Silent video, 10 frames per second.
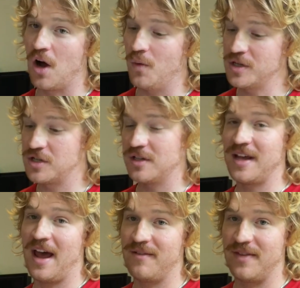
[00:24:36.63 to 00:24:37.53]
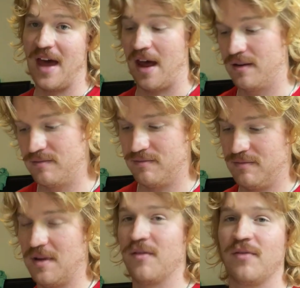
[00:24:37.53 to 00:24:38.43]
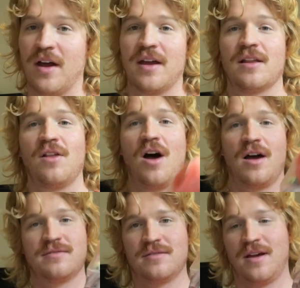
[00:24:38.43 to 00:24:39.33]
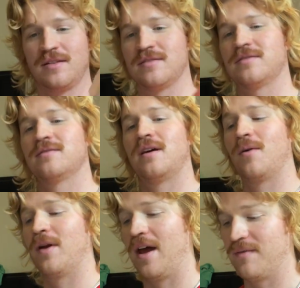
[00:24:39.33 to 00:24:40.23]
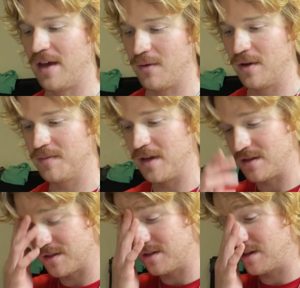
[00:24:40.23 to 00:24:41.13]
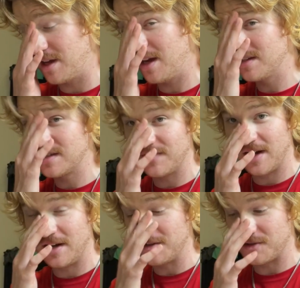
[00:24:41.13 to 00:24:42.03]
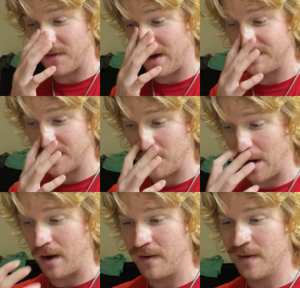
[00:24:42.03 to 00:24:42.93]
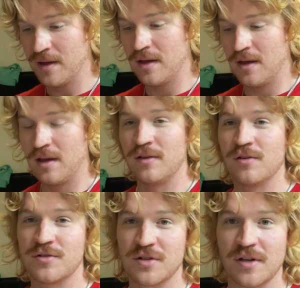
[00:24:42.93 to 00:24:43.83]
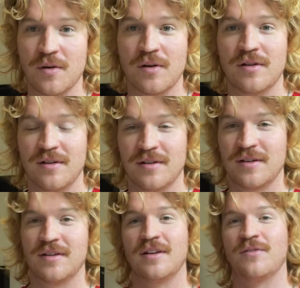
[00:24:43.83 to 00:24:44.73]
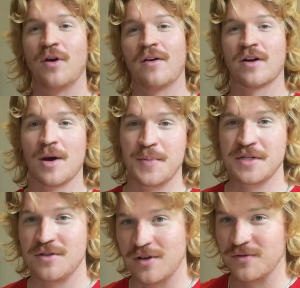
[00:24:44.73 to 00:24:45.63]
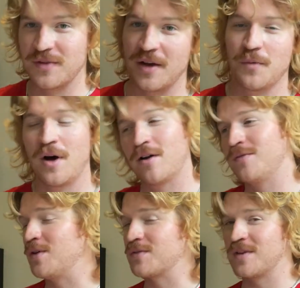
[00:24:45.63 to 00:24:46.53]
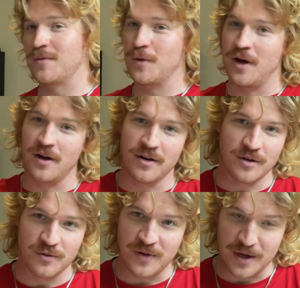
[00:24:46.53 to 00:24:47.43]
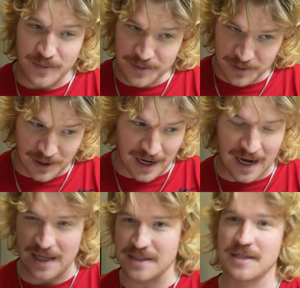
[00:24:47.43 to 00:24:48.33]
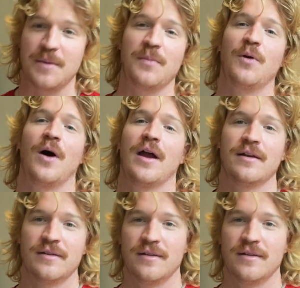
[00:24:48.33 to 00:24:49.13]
always good to have that. If I get lost, I want to have that with me just in case if I need to survive somewhere. Usually, if you have a compass, you can find water. If you can find water, you'll find people at some point.